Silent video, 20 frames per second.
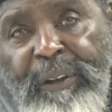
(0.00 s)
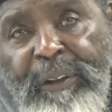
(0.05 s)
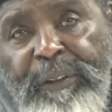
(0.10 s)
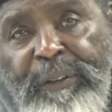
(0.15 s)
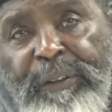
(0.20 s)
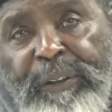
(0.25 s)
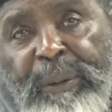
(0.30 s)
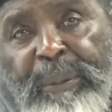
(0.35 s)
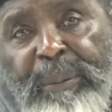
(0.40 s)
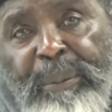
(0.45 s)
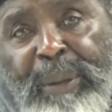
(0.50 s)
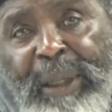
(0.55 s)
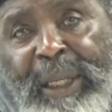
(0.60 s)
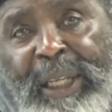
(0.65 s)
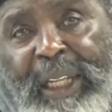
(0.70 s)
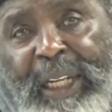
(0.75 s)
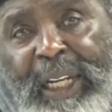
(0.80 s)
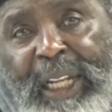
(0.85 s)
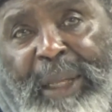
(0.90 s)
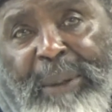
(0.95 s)
From
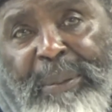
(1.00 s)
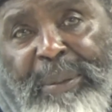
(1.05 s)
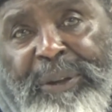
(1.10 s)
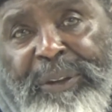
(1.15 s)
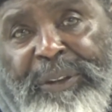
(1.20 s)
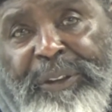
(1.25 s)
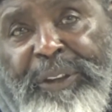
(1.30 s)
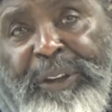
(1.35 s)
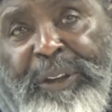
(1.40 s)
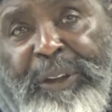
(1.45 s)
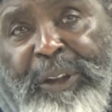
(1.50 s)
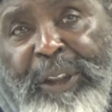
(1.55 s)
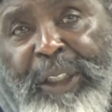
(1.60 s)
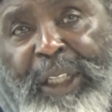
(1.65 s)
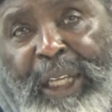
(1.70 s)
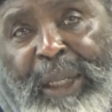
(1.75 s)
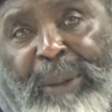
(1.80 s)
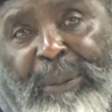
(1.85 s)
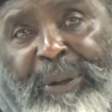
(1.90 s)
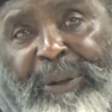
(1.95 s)
bad habits to good
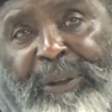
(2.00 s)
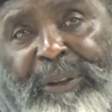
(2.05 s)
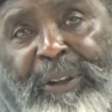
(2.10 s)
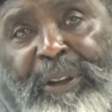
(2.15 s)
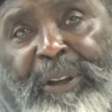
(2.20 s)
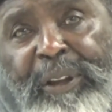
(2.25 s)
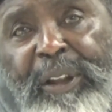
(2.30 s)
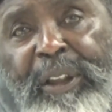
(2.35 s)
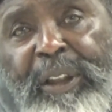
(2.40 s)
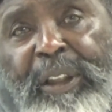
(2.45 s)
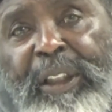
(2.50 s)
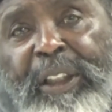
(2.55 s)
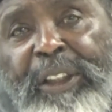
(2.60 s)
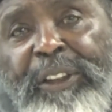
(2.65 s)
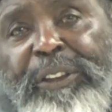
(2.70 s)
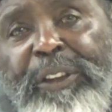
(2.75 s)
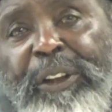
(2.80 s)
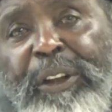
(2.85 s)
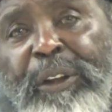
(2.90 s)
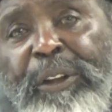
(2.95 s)
habits. Let's
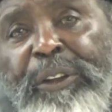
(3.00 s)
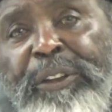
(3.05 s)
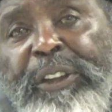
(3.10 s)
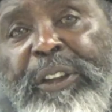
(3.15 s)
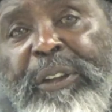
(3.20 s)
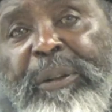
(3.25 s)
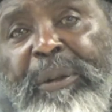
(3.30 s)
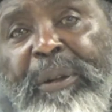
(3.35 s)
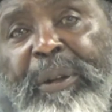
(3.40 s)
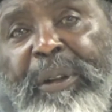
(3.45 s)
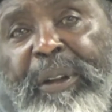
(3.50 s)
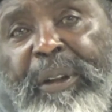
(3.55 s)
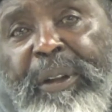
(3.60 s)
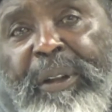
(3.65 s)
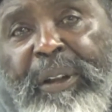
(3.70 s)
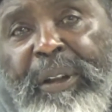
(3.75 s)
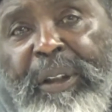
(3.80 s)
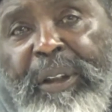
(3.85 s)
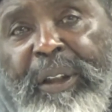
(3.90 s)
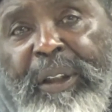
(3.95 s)
call it
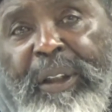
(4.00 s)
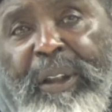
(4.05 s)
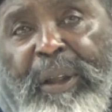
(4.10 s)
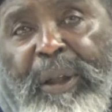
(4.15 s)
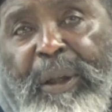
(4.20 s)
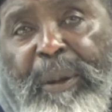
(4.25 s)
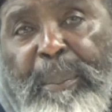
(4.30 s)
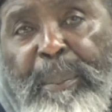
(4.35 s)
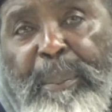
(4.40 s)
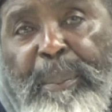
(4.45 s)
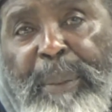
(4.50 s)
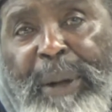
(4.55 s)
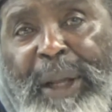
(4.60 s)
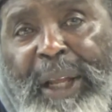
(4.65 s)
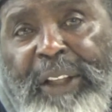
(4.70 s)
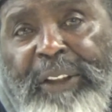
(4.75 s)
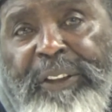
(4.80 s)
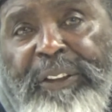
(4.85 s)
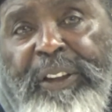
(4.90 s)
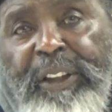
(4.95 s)

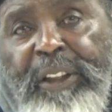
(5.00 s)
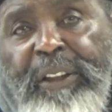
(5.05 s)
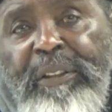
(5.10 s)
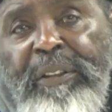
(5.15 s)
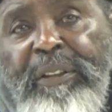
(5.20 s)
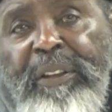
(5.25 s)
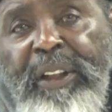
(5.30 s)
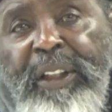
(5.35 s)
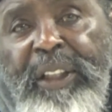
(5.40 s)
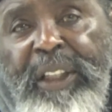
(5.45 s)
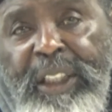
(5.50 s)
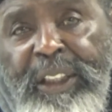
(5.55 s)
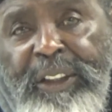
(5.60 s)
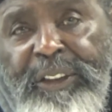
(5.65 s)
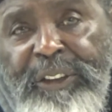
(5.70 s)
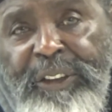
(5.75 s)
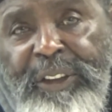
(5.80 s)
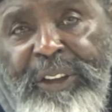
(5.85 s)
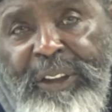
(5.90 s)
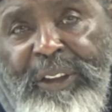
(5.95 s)
positive
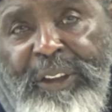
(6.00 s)
addiction.